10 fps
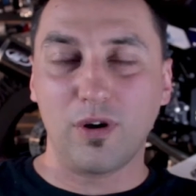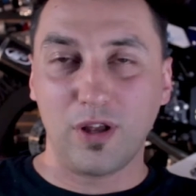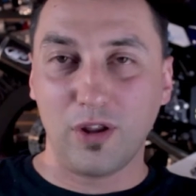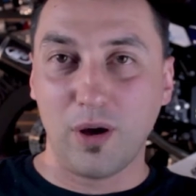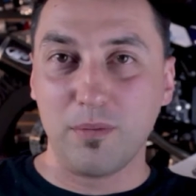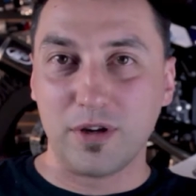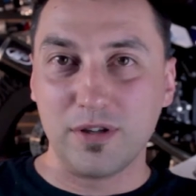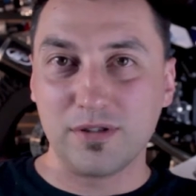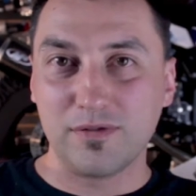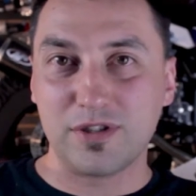
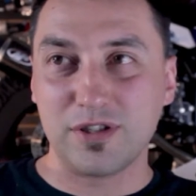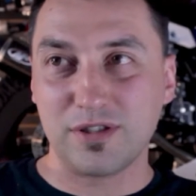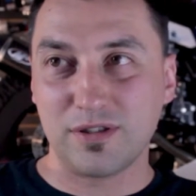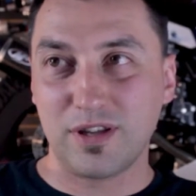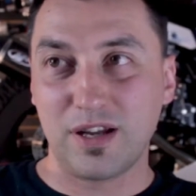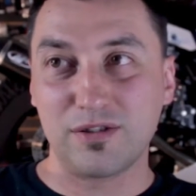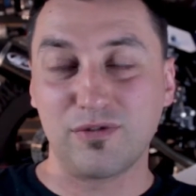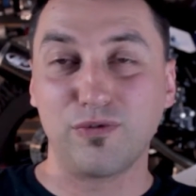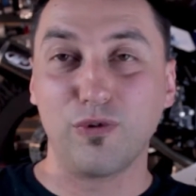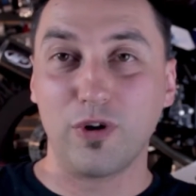kilometers, which is
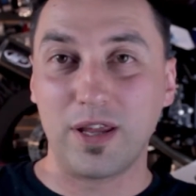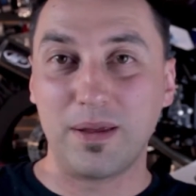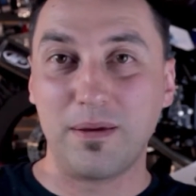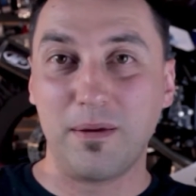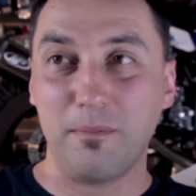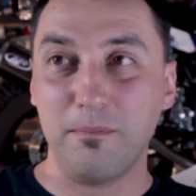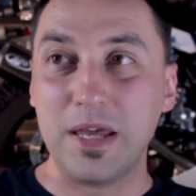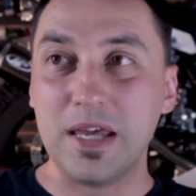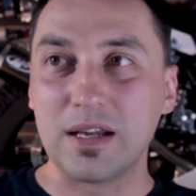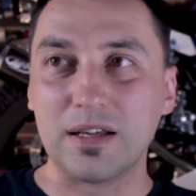340
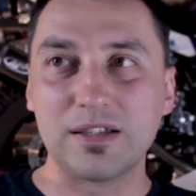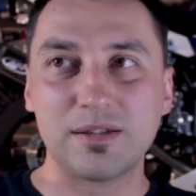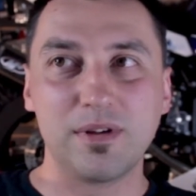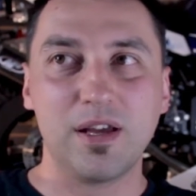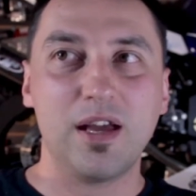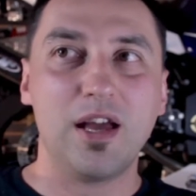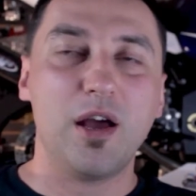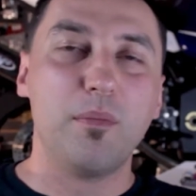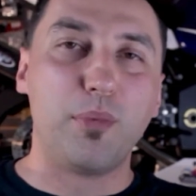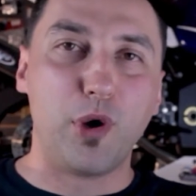meters
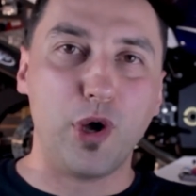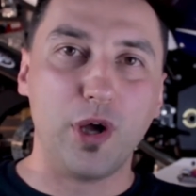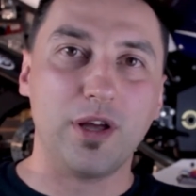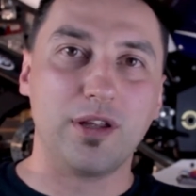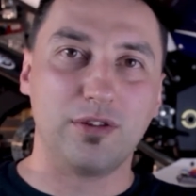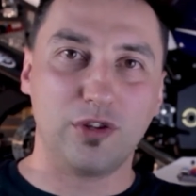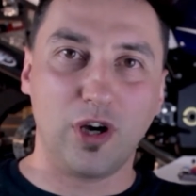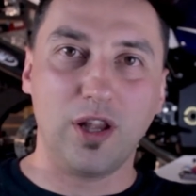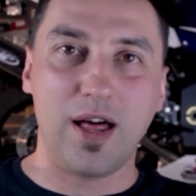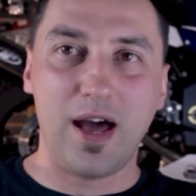per
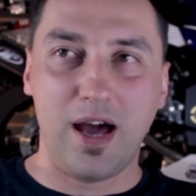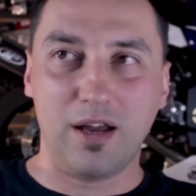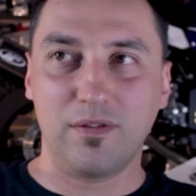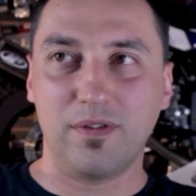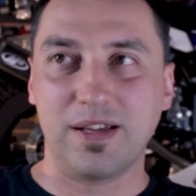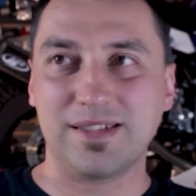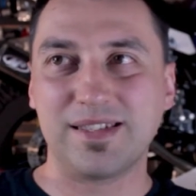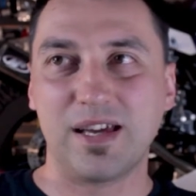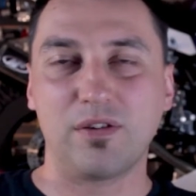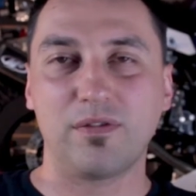dollar out of a
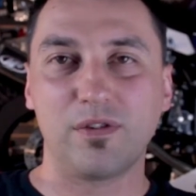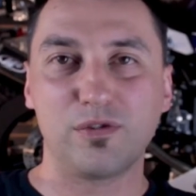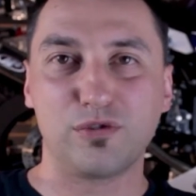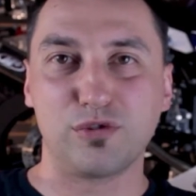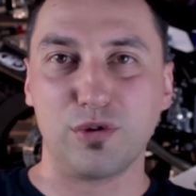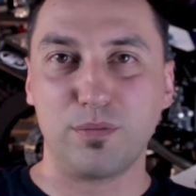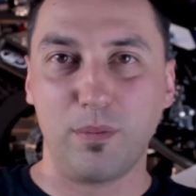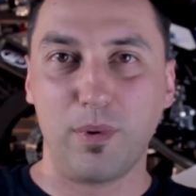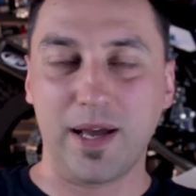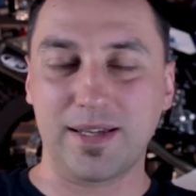set of
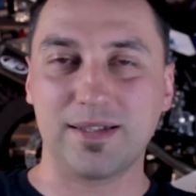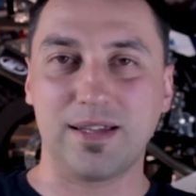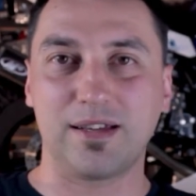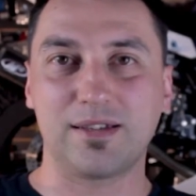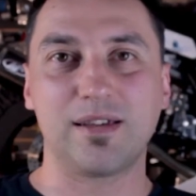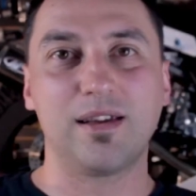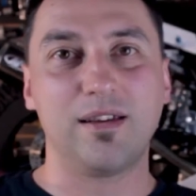Superbike slicks.